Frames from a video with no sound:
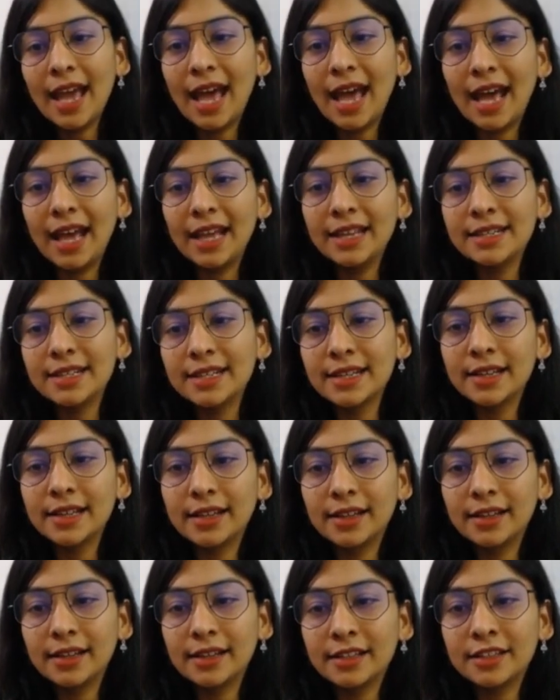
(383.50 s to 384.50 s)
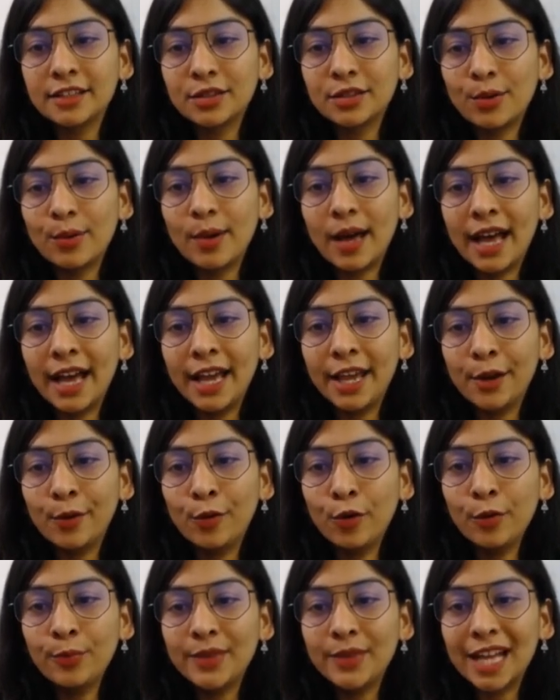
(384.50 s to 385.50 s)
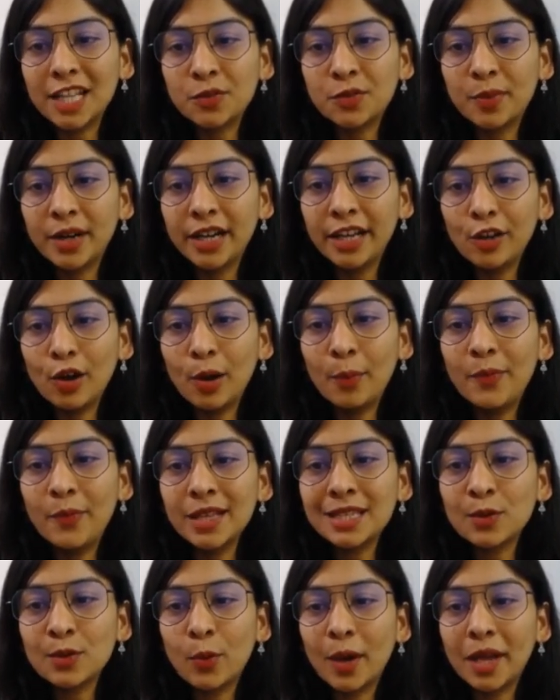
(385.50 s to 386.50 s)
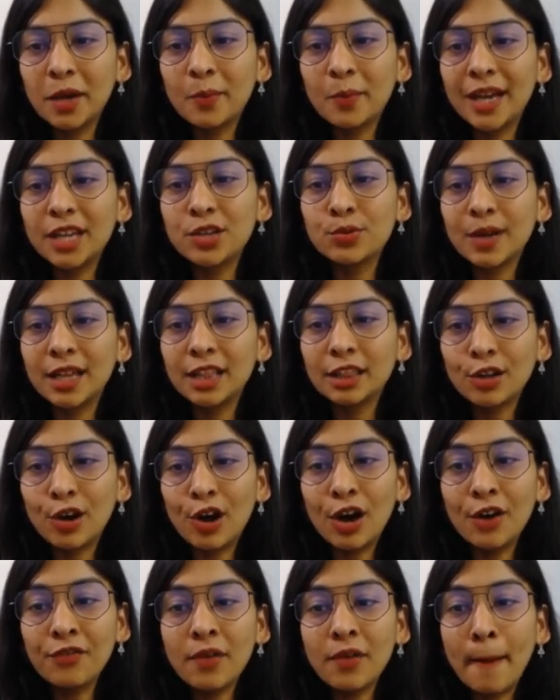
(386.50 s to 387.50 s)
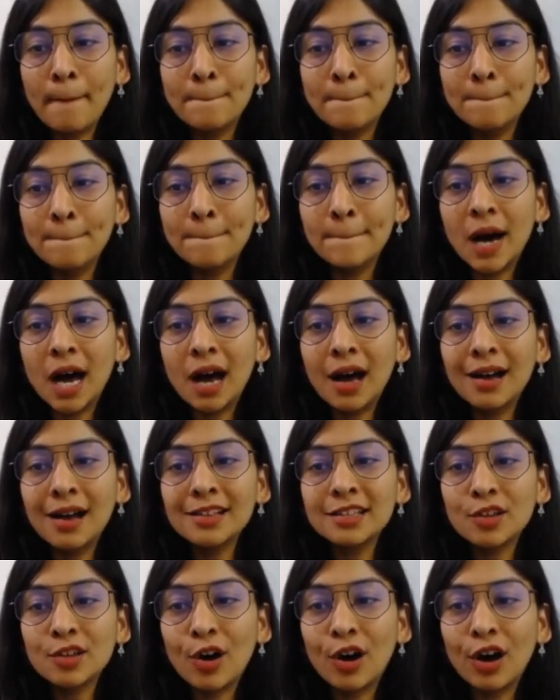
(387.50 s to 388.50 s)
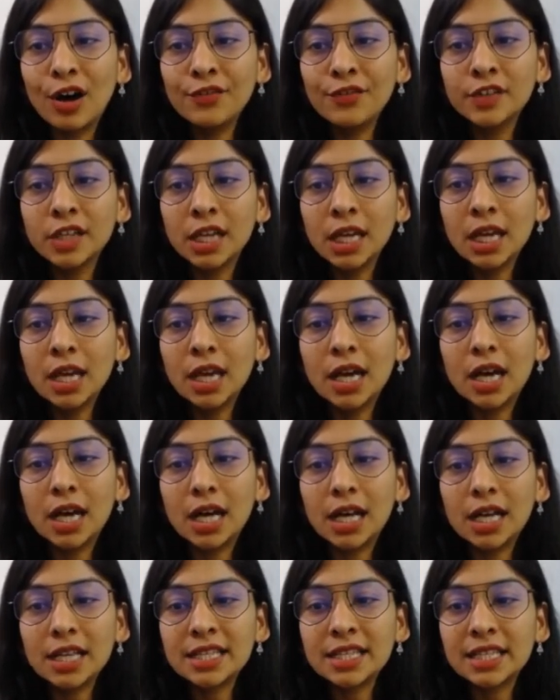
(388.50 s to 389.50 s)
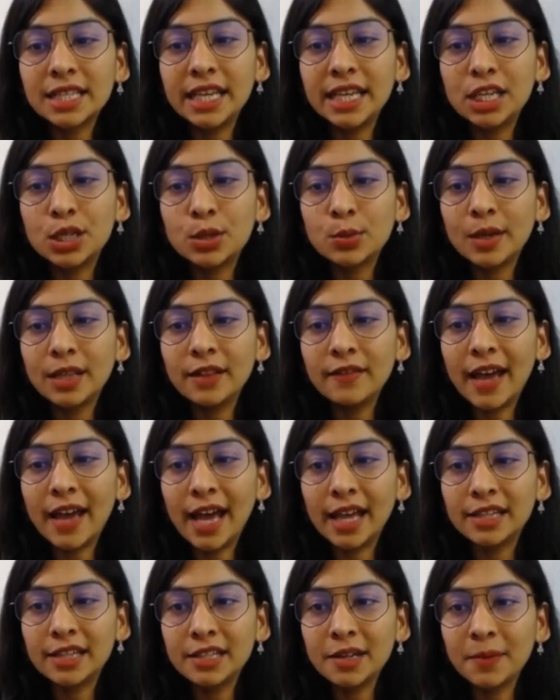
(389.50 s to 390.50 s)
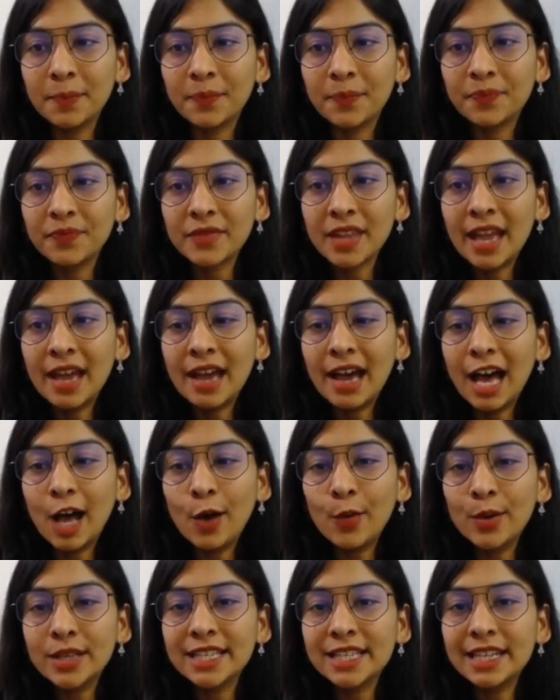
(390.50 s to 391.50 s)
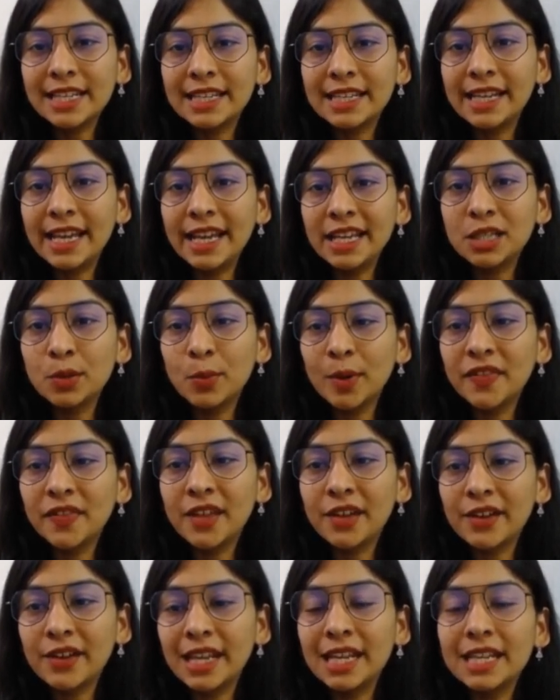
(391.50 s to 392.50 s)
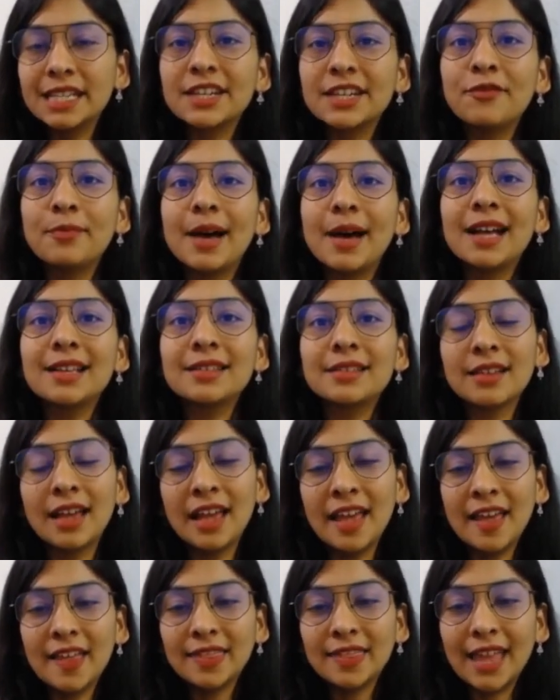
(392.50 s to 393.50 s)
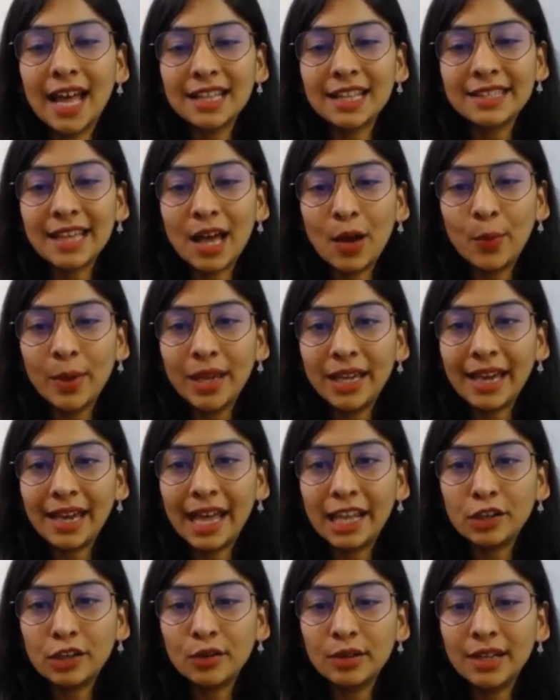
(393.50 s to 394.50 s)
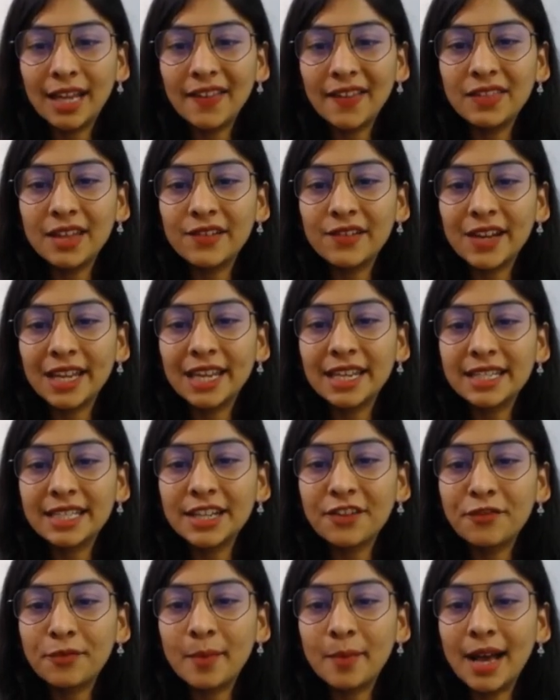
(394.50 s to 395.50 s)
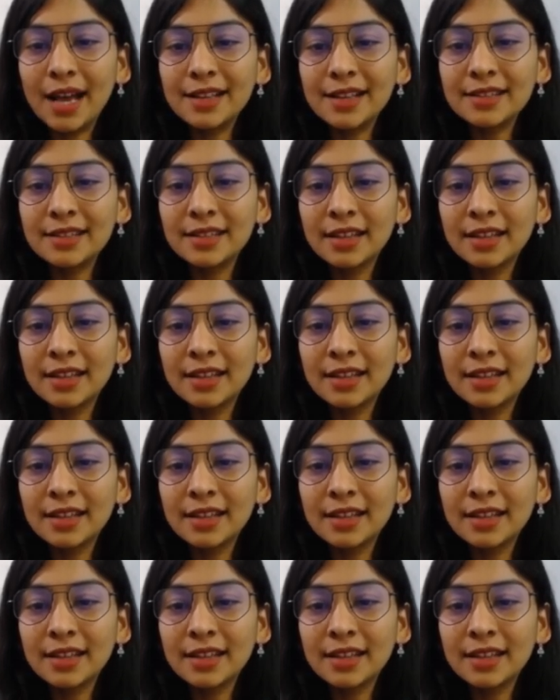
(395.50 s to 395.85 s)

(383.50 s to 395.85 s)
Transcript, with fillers: and uh, so i hope that's pretty obvious 1 by 12th of mass of a C12 atom. How is it linked with the relative mass? That's how we calculate the relative mass.